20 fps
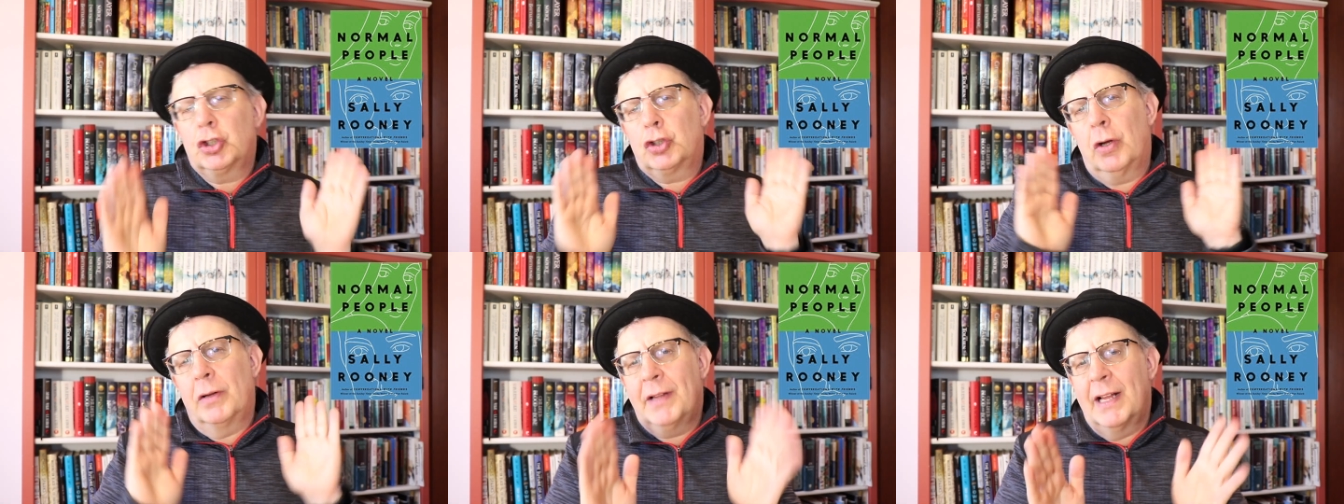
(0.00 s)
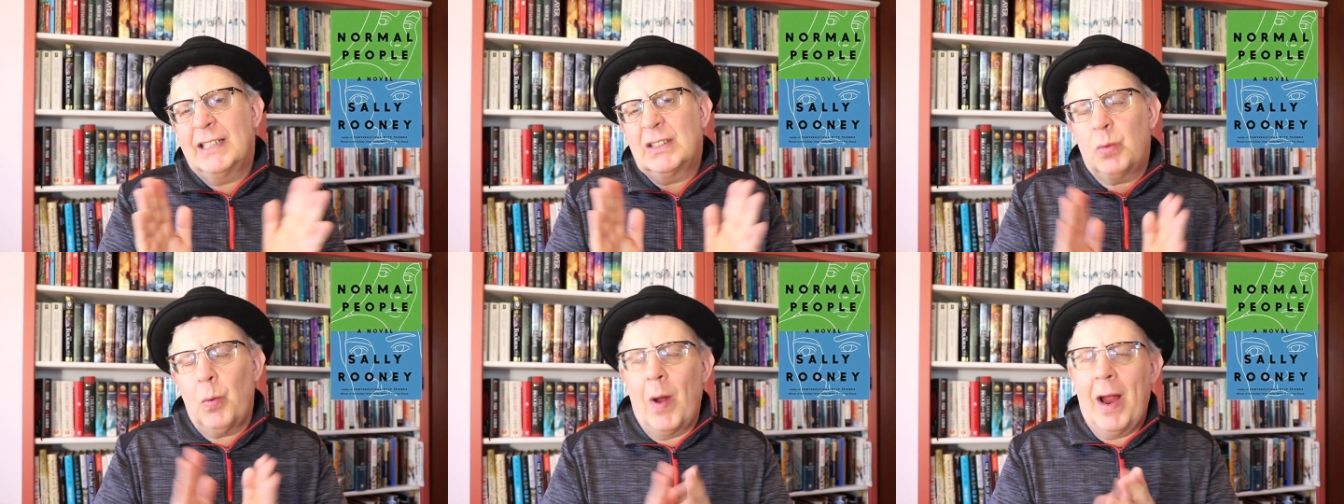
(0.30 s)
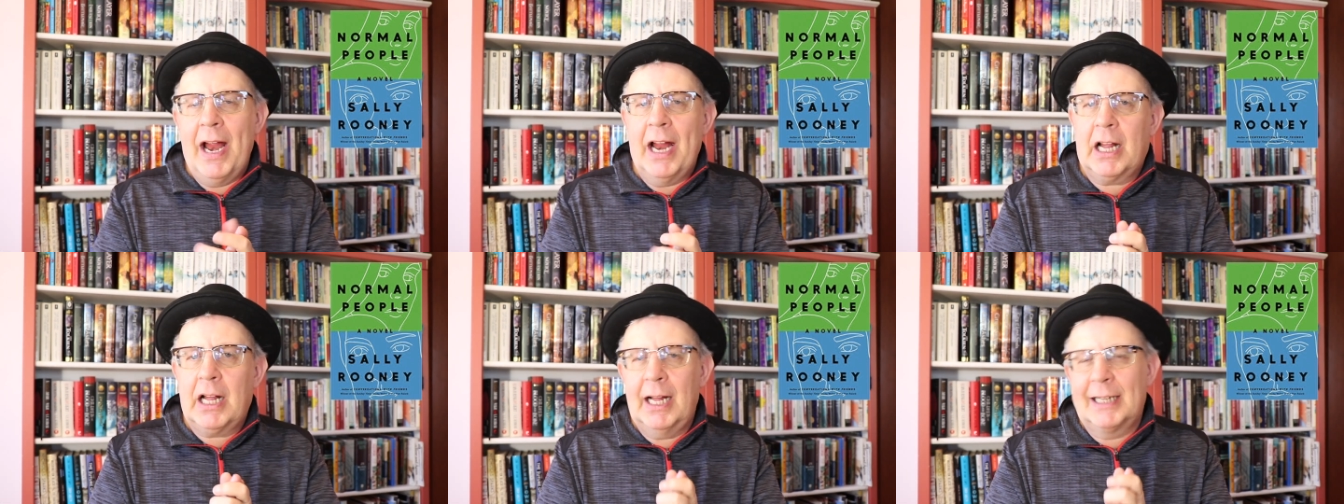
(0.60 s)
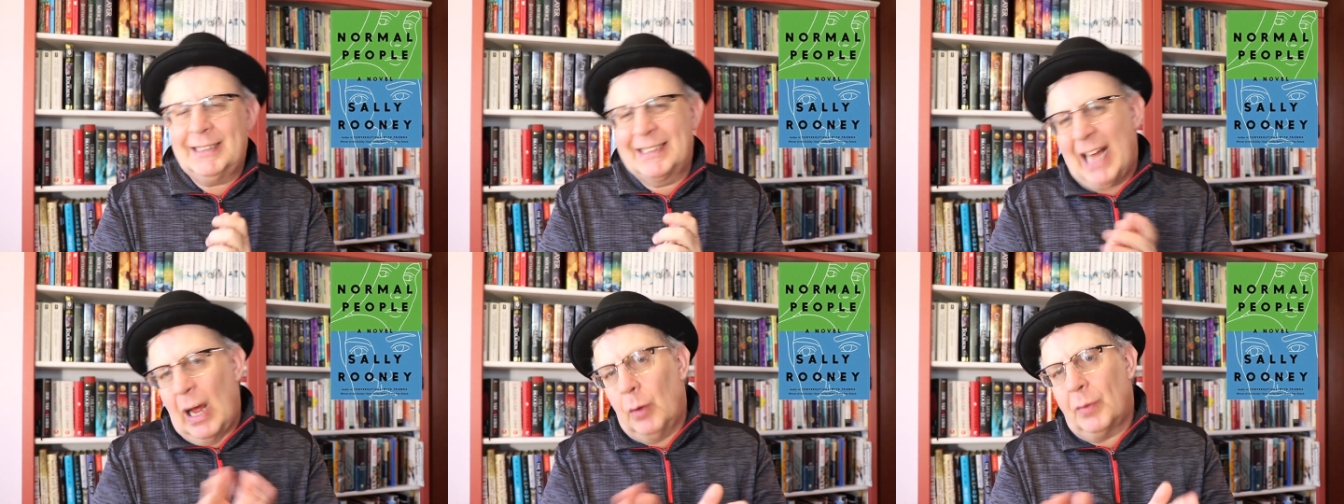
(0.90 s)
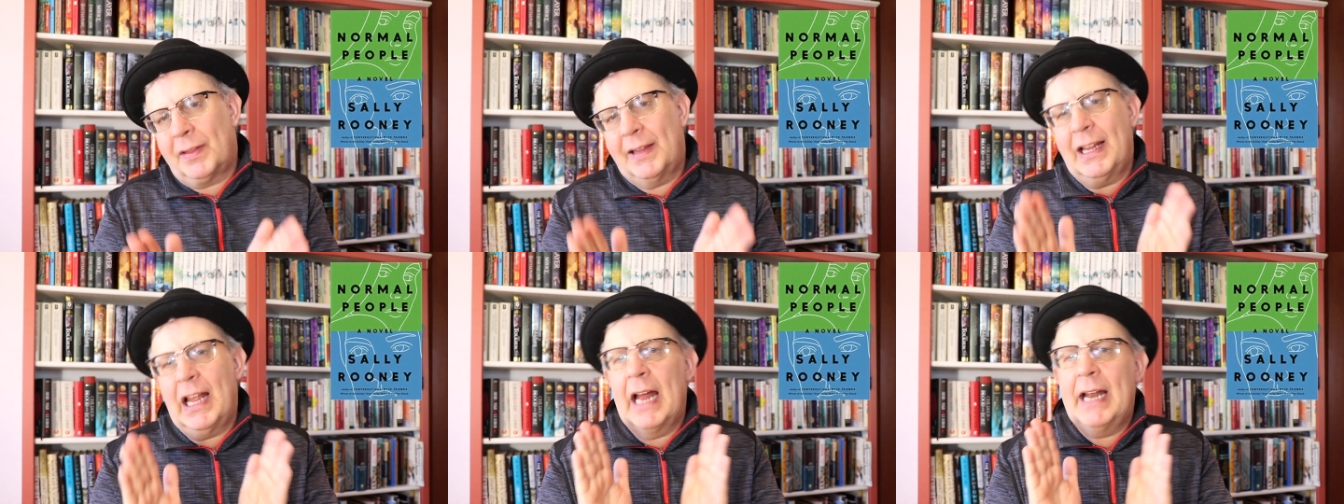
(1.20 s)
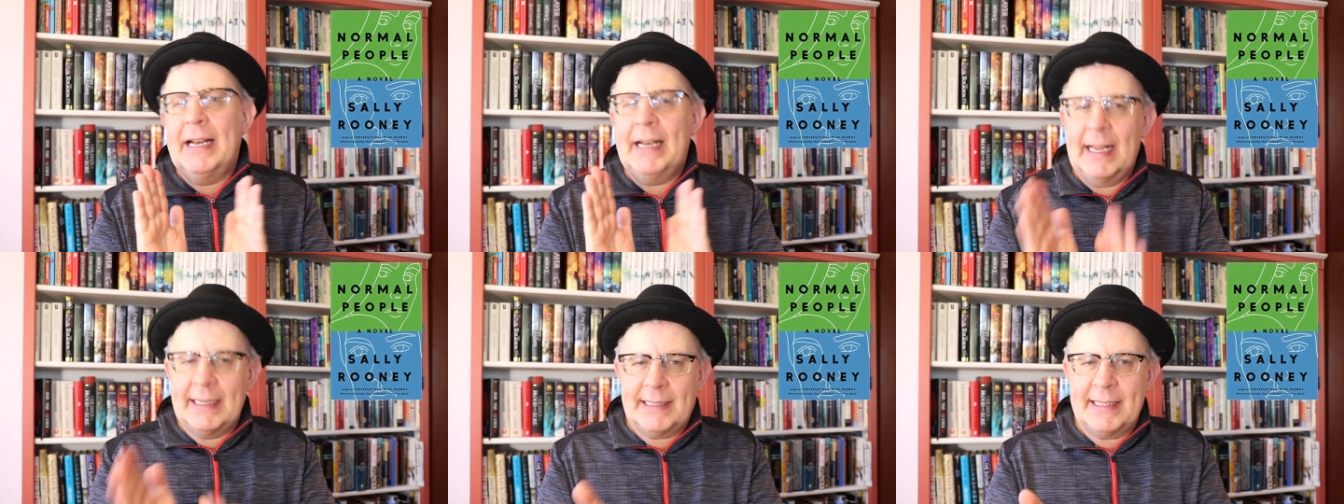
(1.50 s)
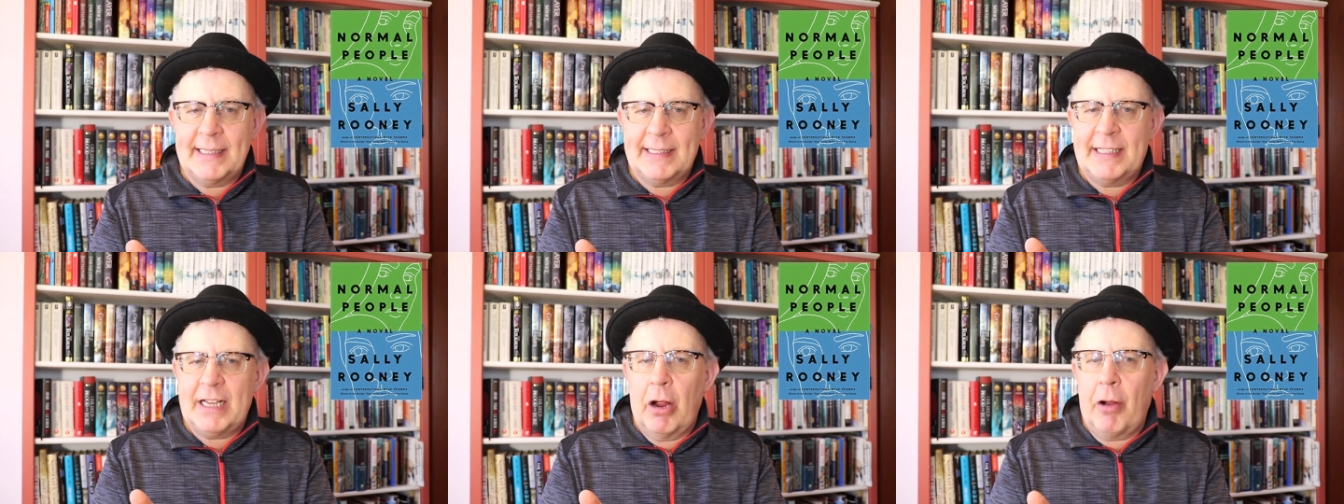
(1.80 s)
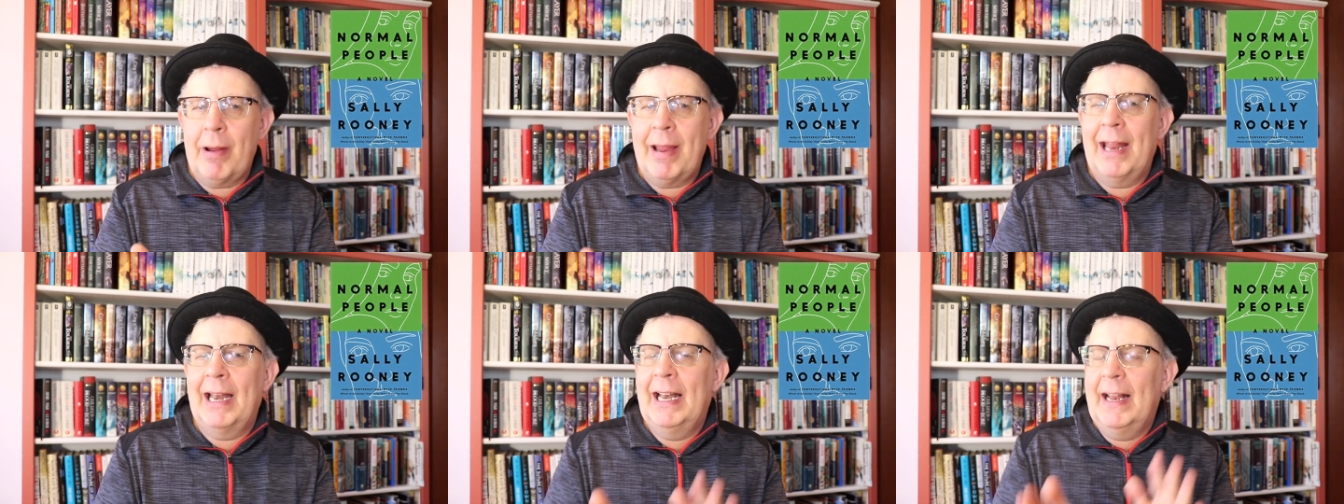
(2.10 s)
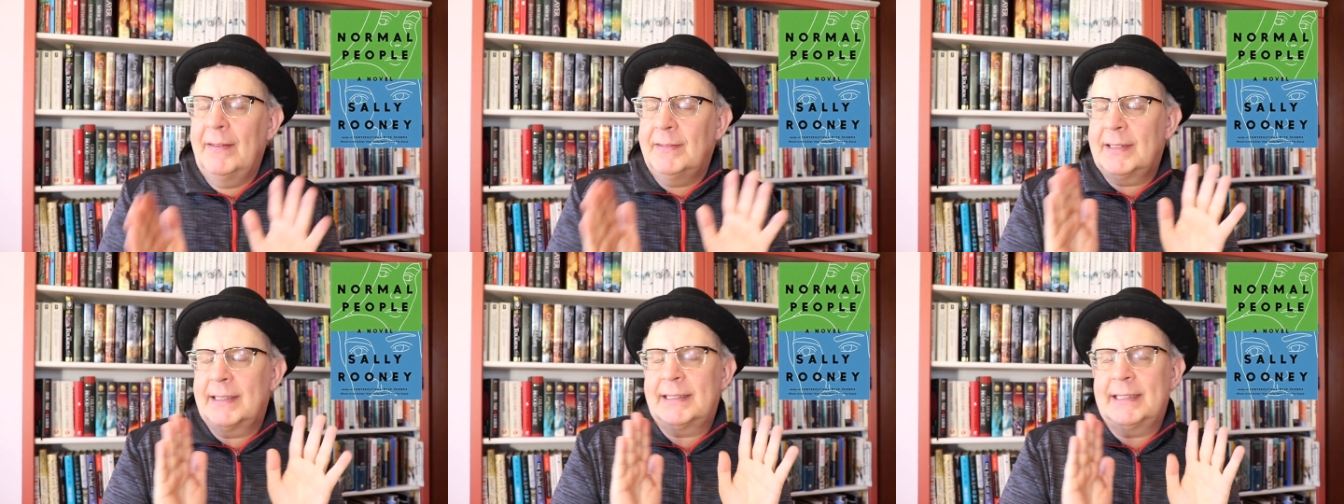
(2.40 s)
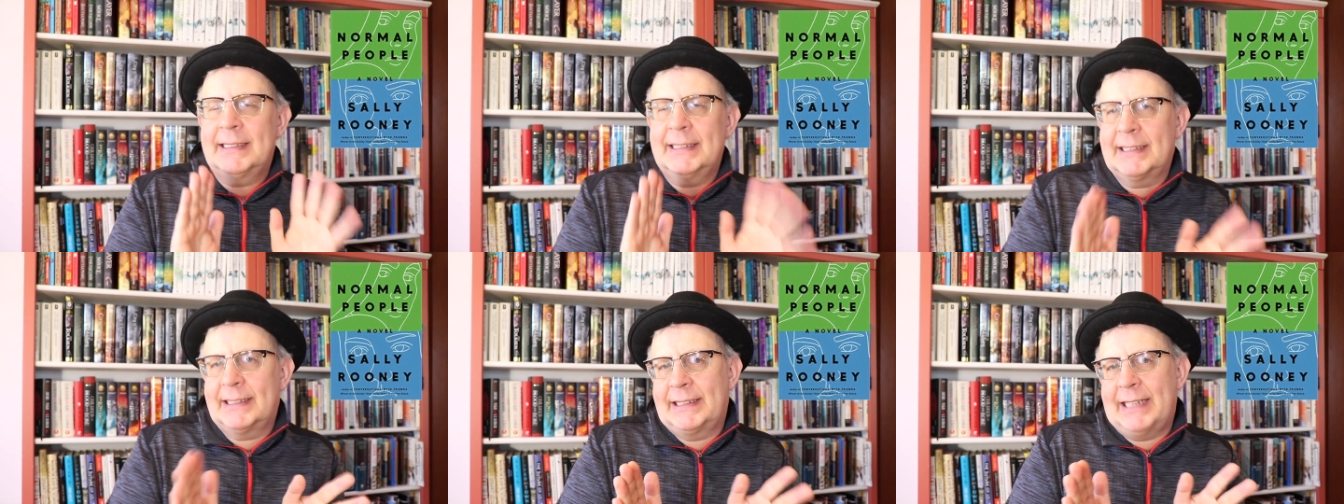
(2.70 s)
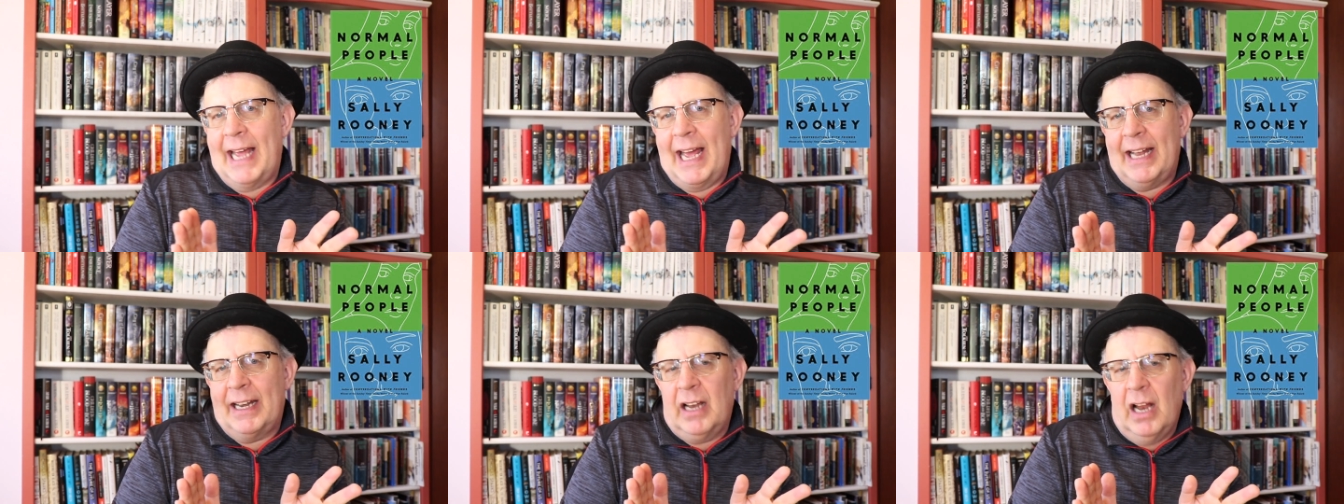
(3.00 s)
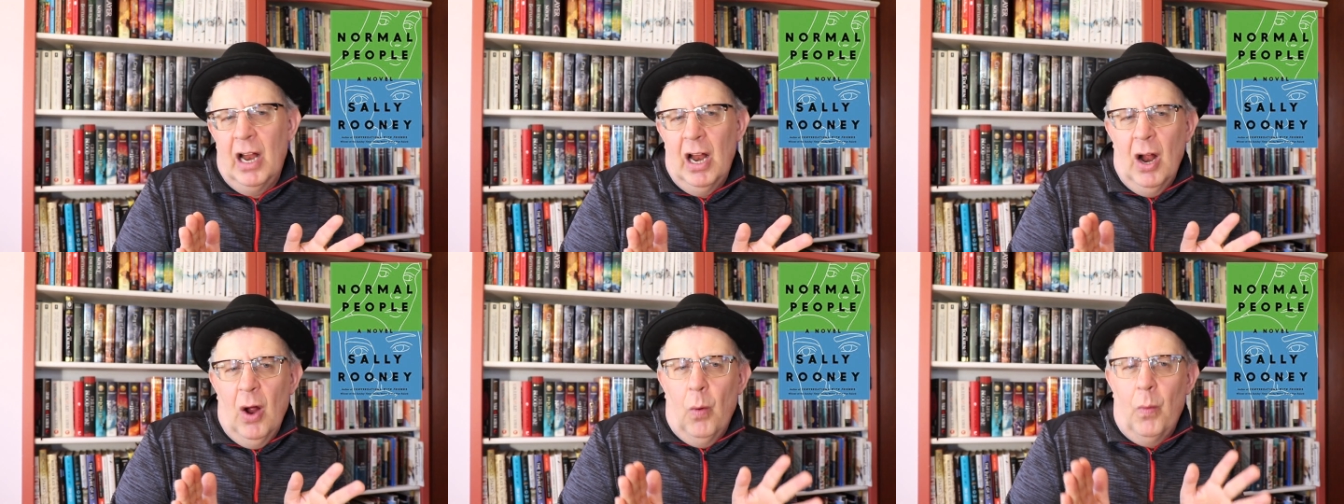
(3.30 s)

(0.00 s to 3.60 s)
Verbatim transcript: So in this way, it cuts out the unnecessary and leaves us instead